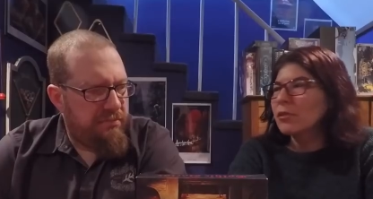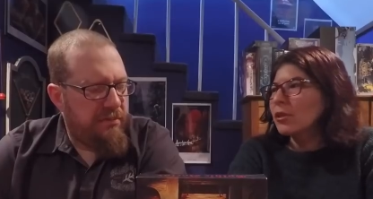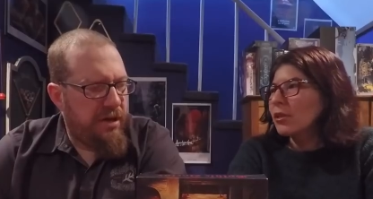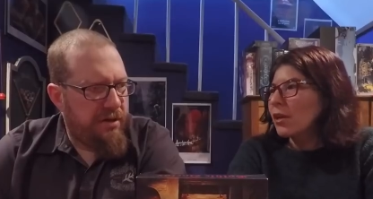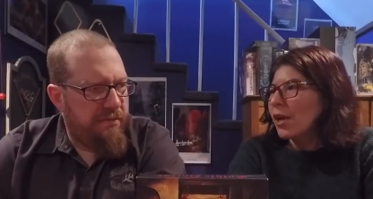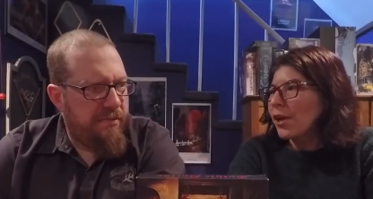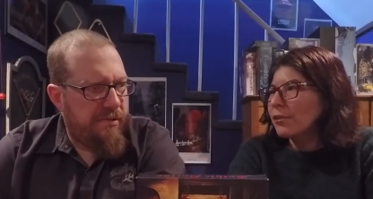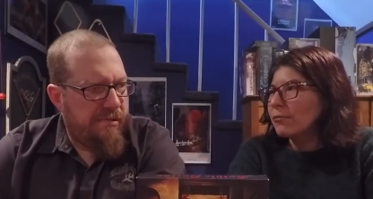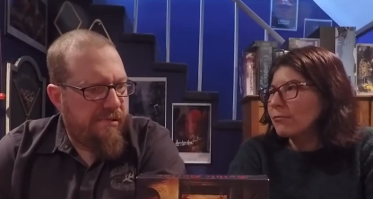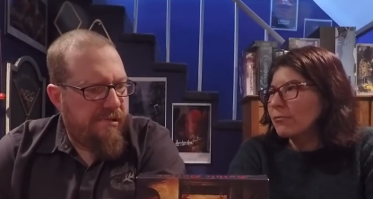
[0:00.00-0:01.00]
Speaker 1: yeah
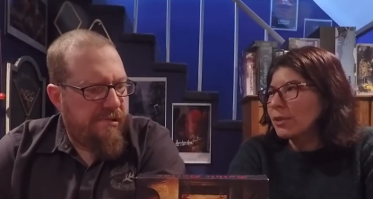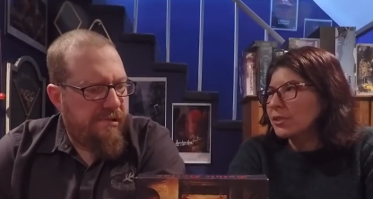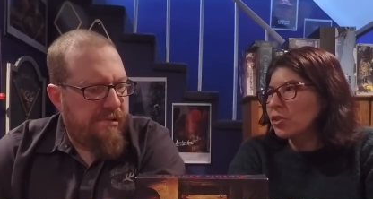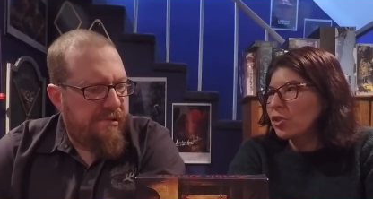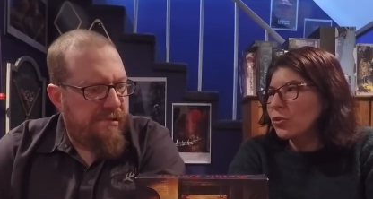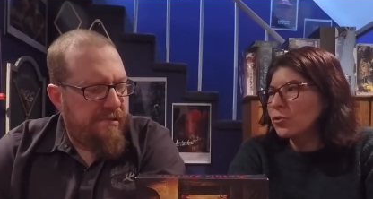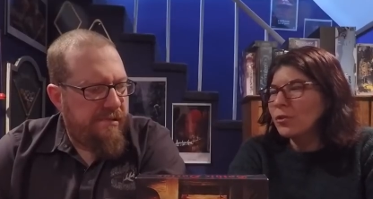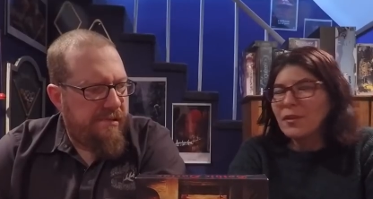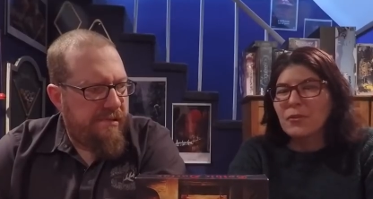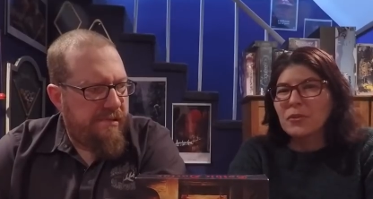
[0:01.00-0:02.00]
and like to cure
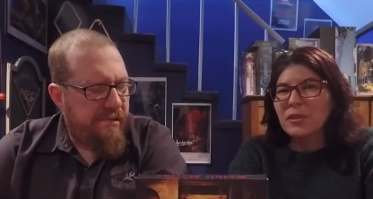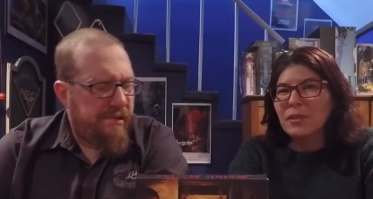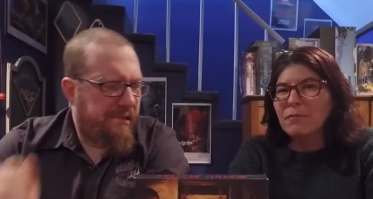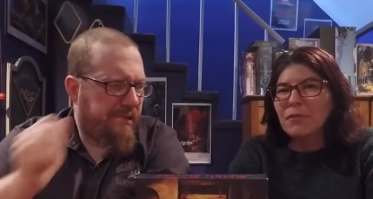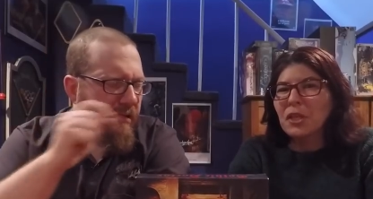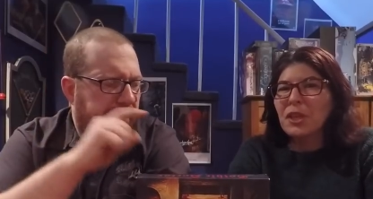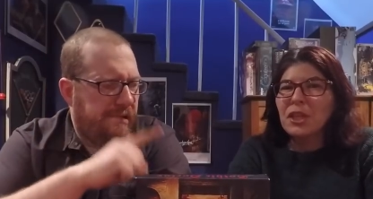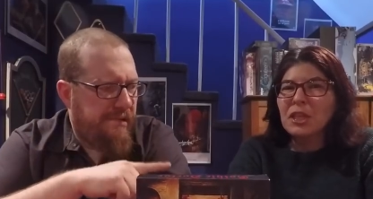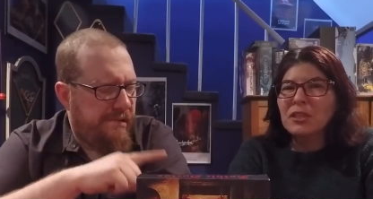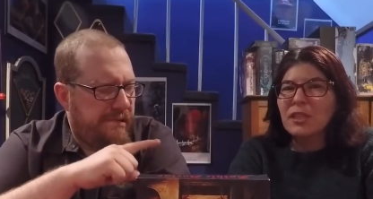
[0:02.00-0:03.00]
there's like funny
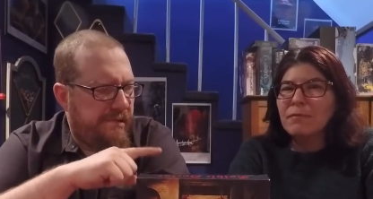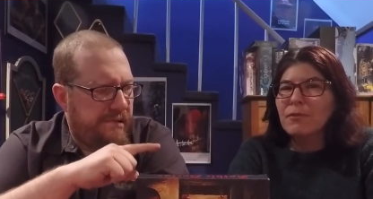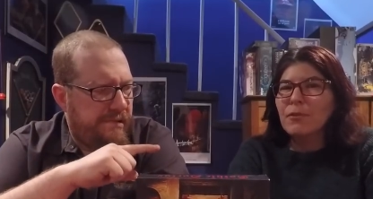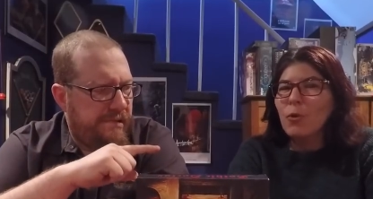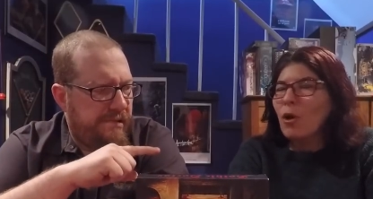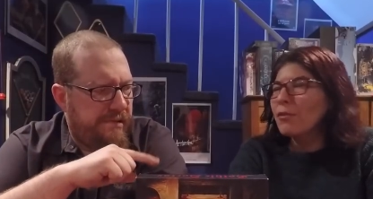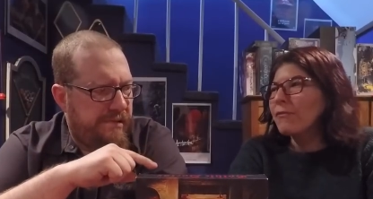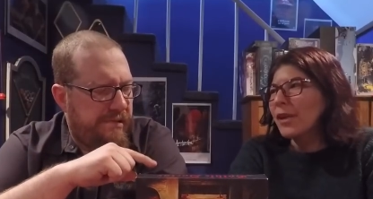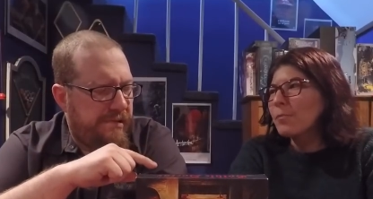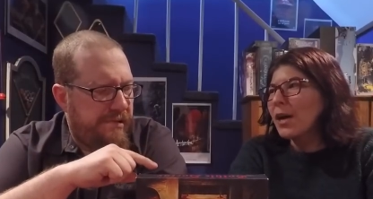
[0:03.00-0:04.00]
things like for the, all the
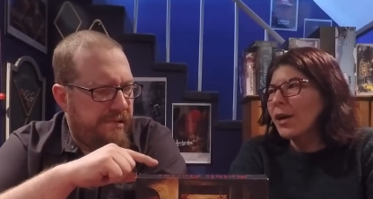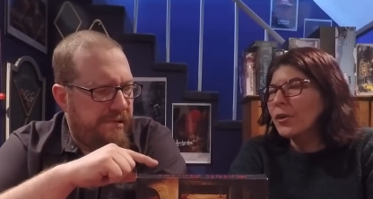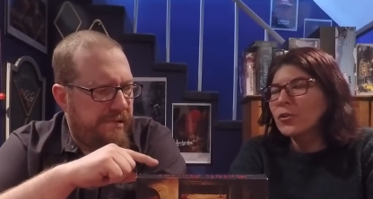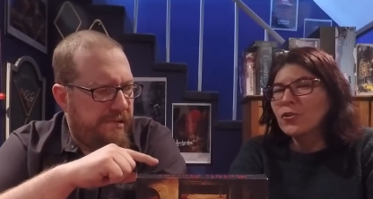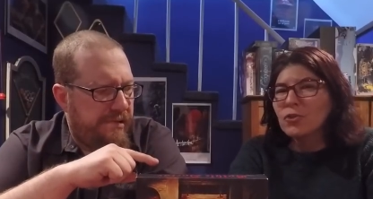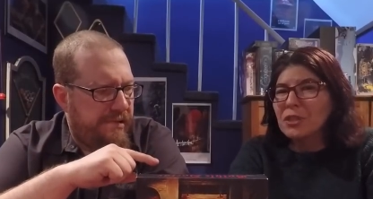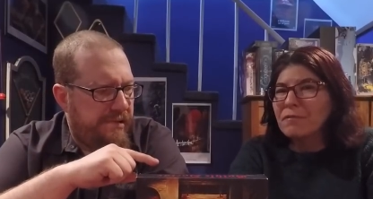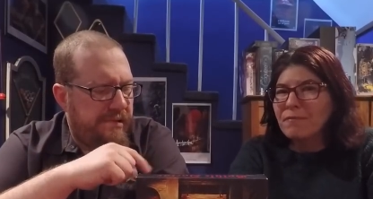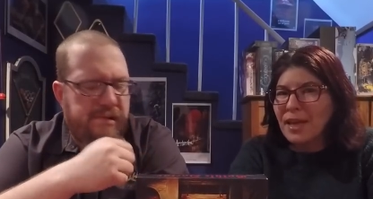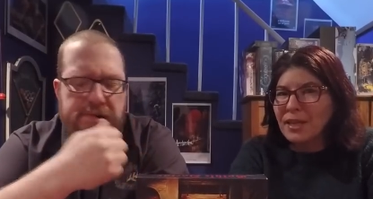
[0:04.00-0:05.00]
vampires you
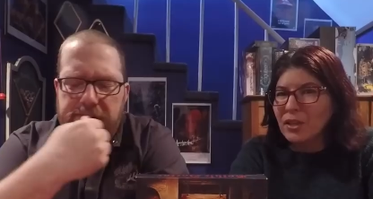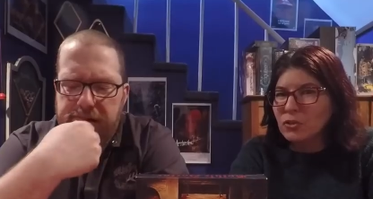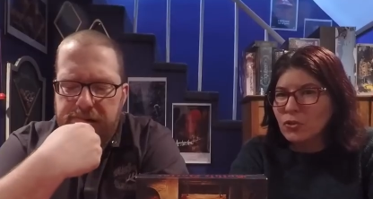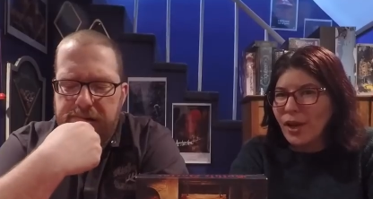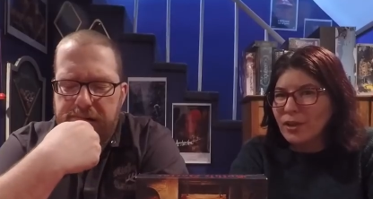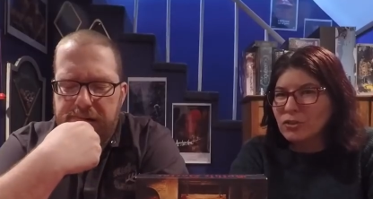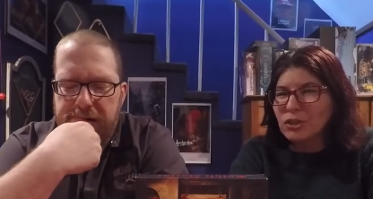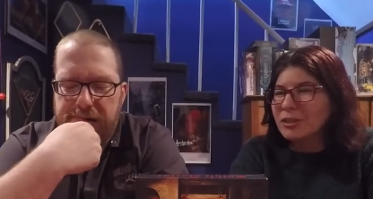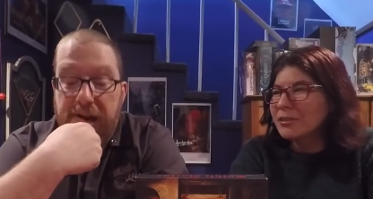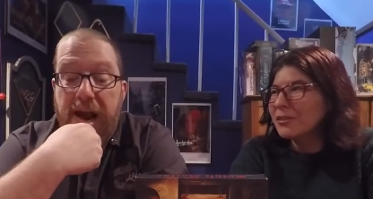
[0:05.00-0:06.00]
need fang
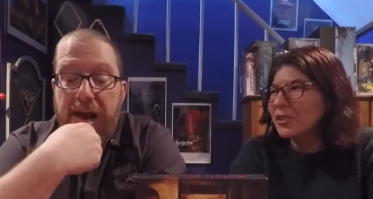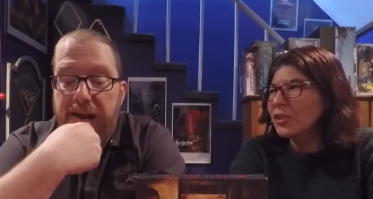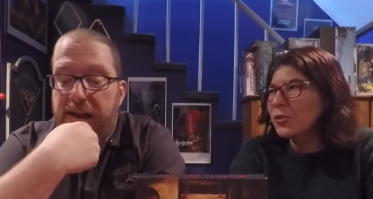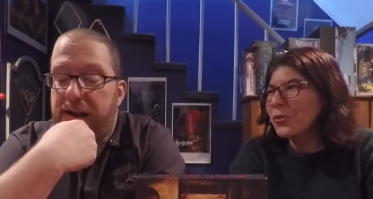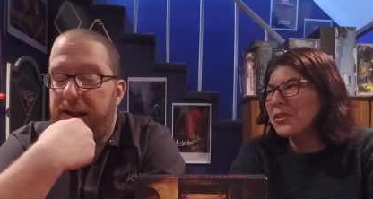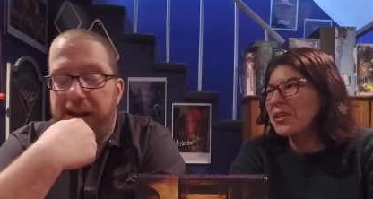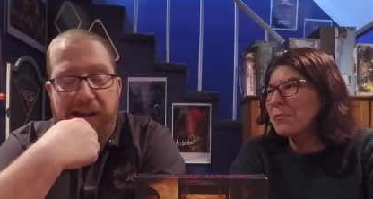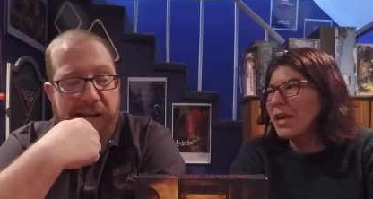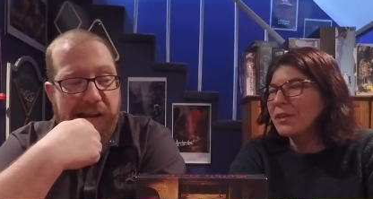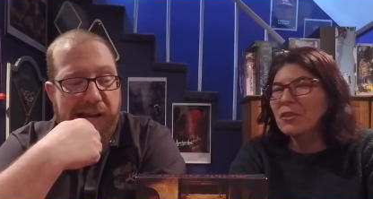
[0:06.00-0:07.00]
extraction yeah, to cure yeah.
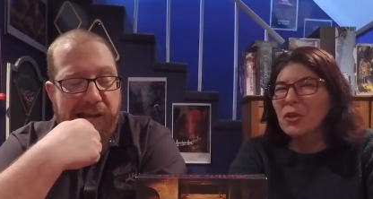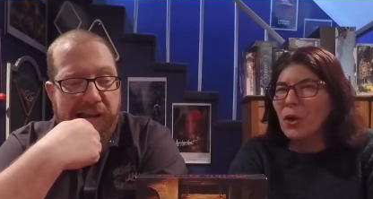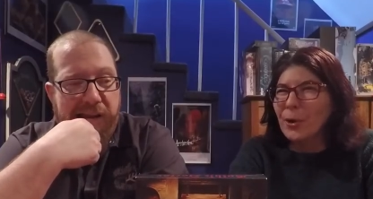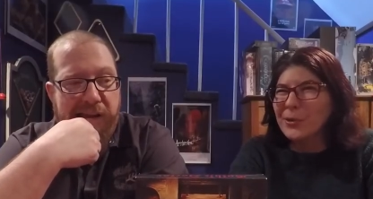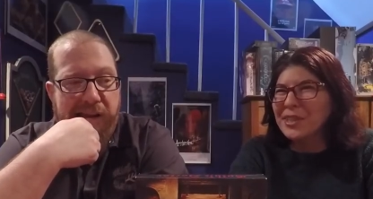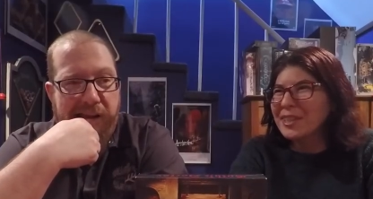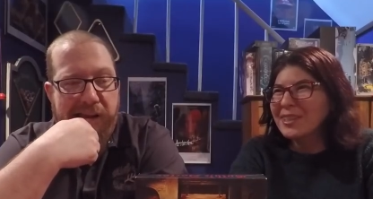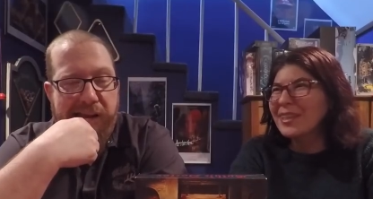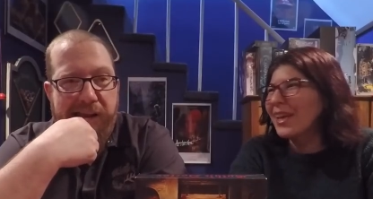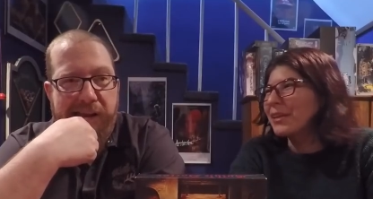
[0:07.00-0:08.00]
them and
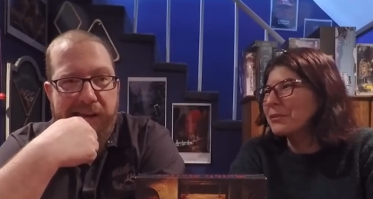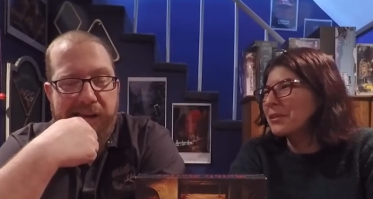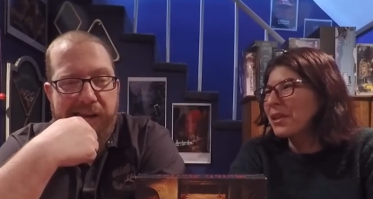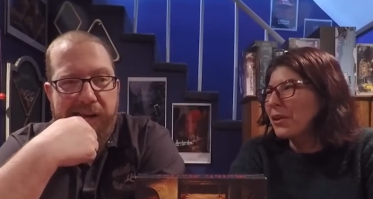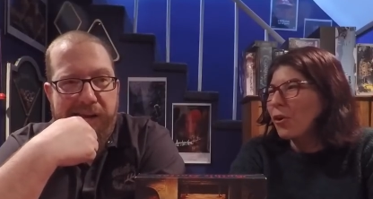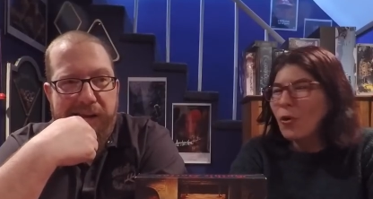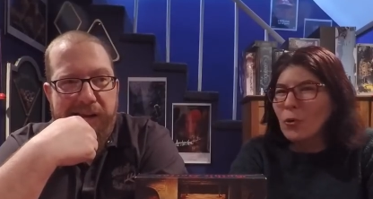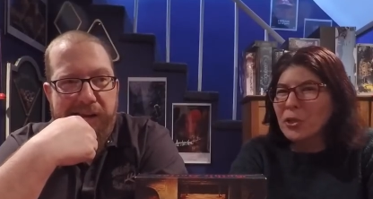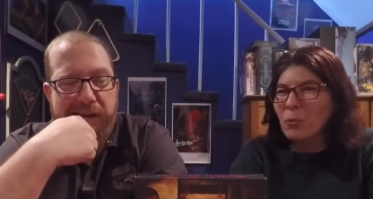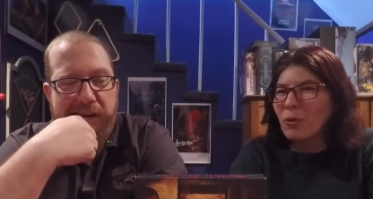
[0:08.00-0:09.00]
garlic yeah. and
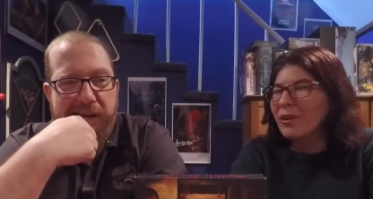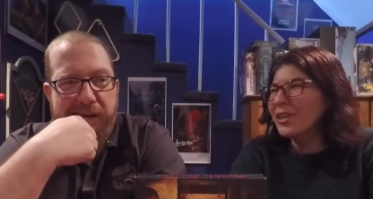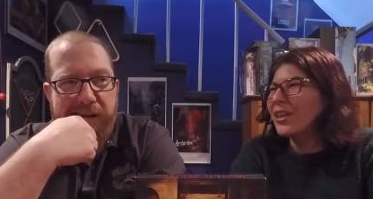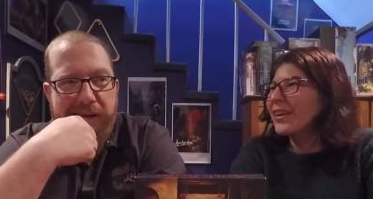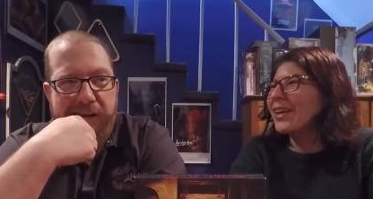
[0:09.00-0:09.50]
holy water